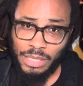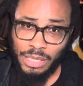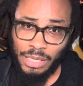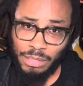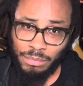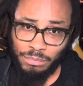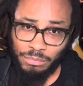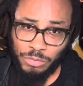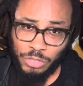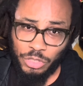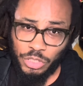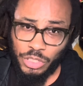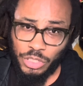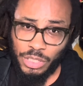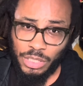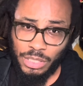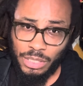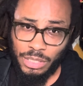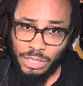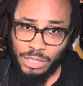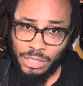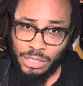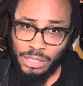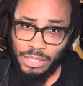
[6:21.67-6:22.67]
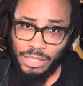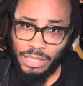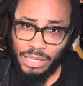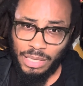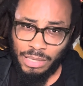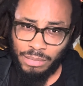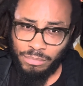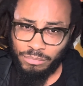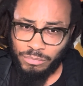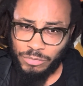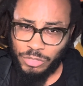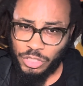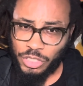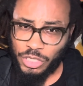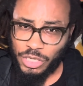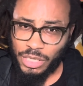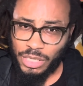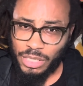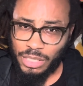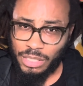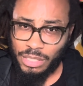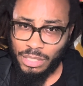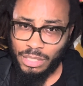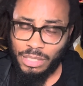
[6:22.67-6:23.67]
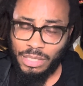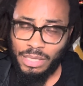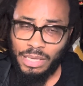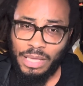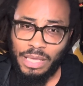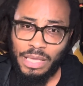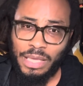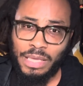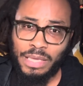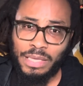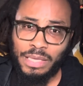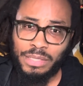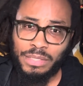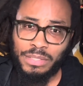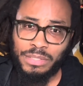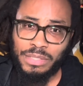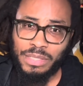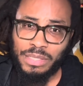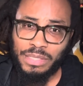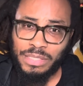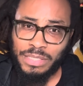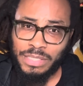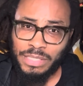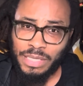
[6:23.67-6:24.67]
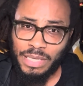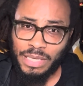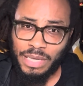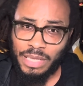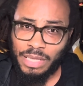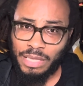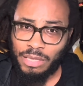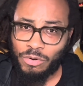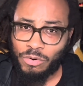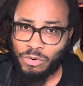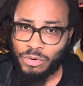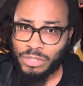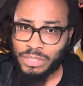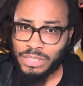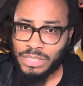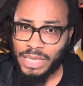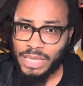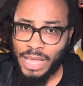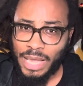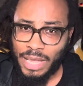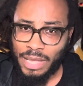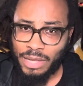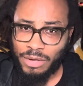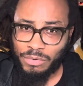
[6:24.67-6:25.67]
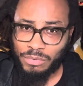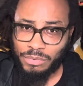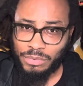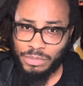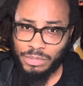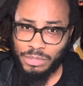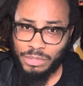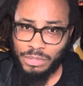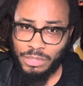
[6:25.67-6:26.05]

mg, mg is city or town.